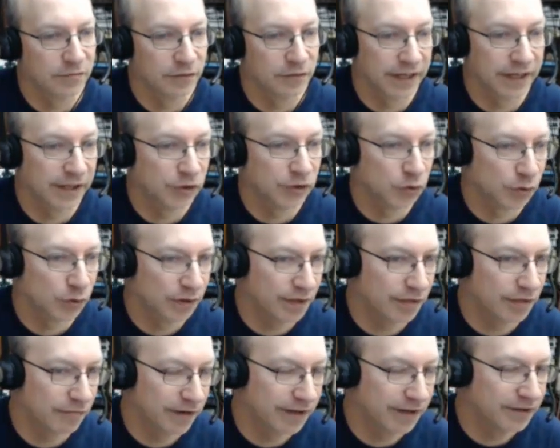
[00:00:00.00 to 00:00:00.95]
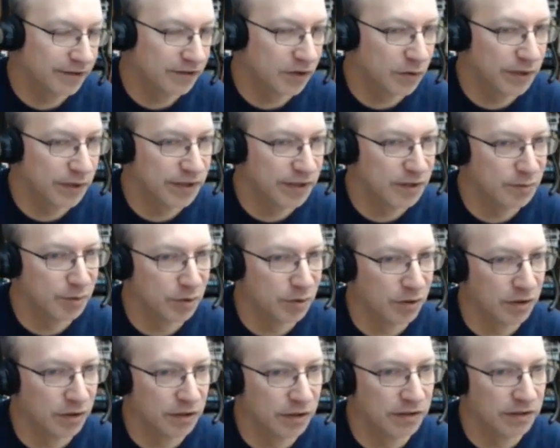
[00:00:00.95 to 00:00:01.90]
Rook h1 threatened to queen the
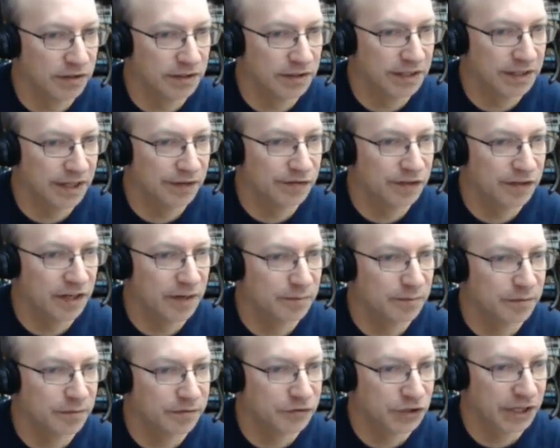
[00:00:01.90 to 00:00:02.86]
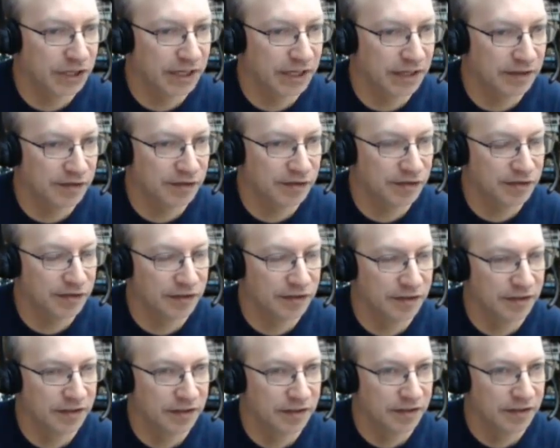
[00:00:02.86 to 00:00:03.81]
pawn. Gives a couple of checks.
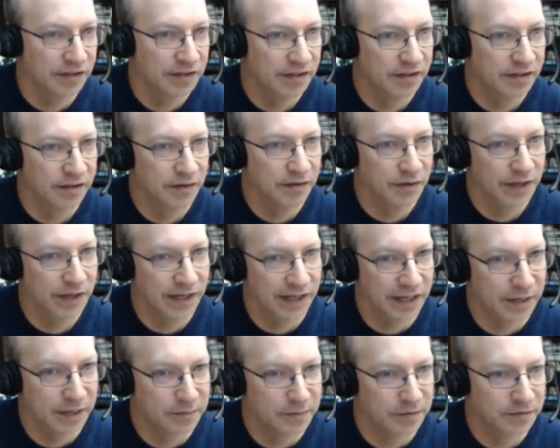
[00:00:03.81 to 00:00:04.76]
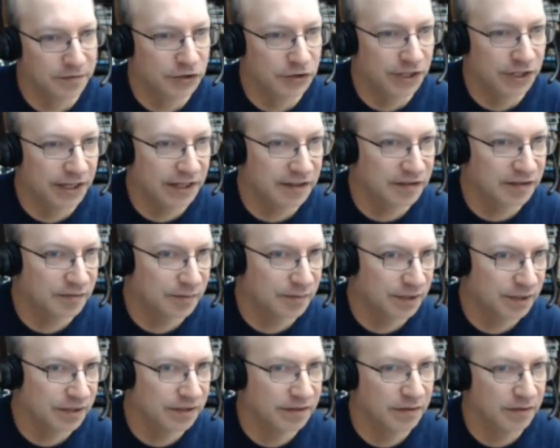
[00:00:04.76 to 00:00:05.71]
Okay, a couple of checks,
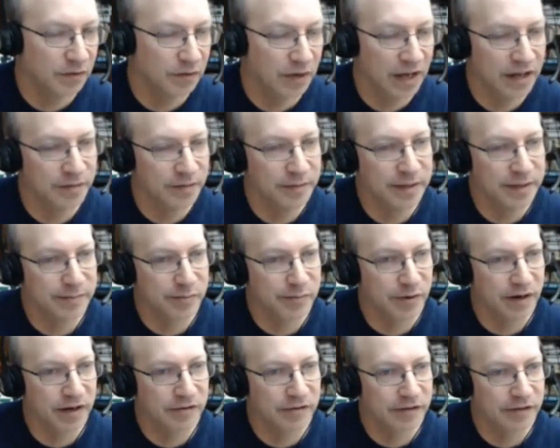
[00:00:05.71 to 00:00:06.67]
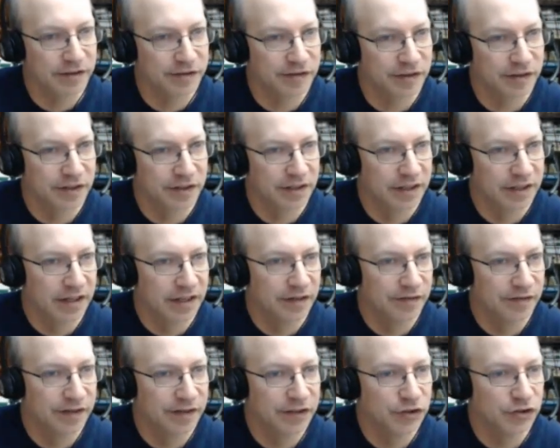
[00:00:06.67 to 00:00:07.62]
but how to make progress.
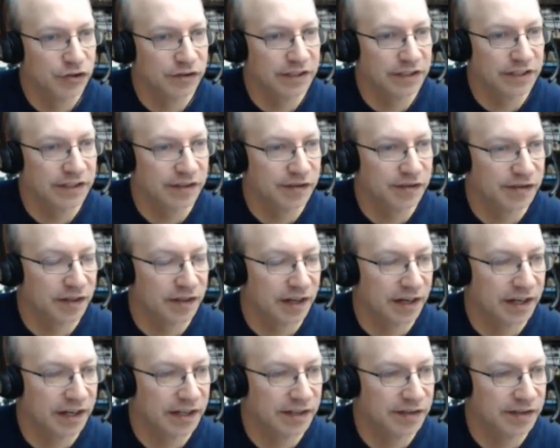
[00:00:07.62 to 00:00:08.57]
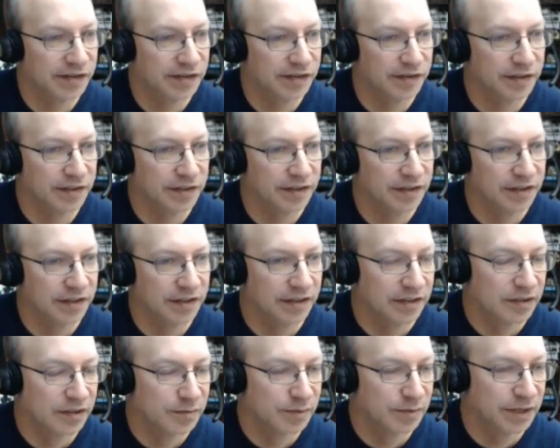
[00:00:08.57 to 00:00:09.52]
Eventually he decides
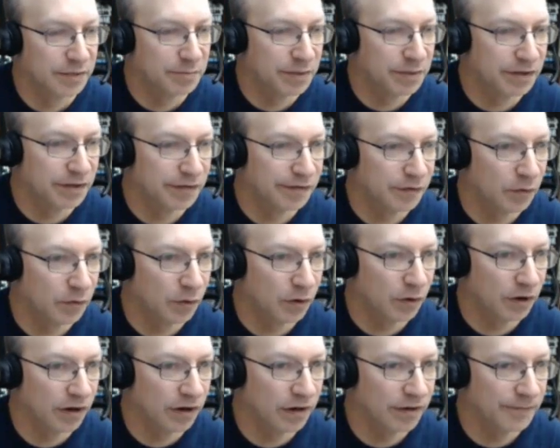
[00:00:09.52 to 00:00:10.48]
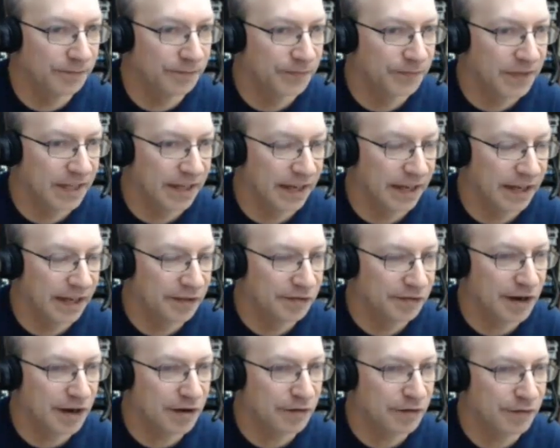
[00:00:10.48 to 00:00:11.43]
to play b4 and
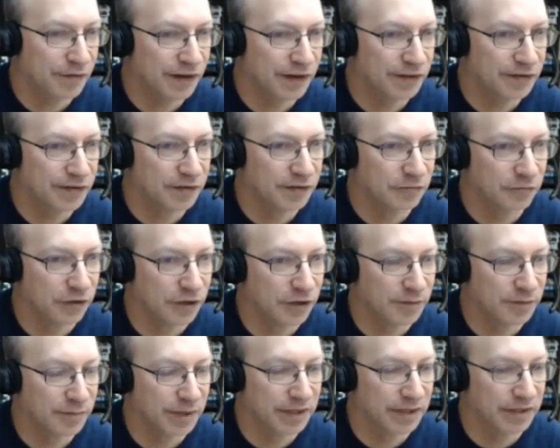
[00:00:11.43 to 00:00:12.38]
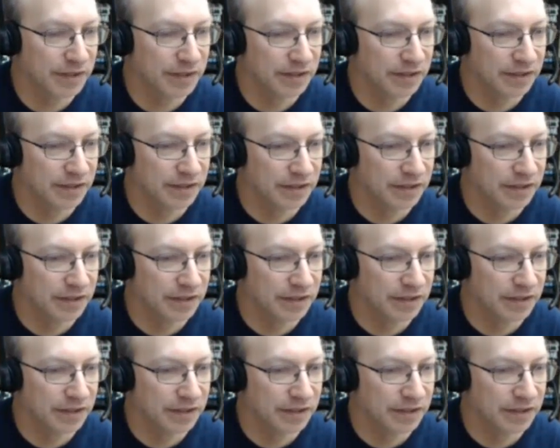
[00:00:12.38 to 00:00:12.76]
sacrifice the rook, but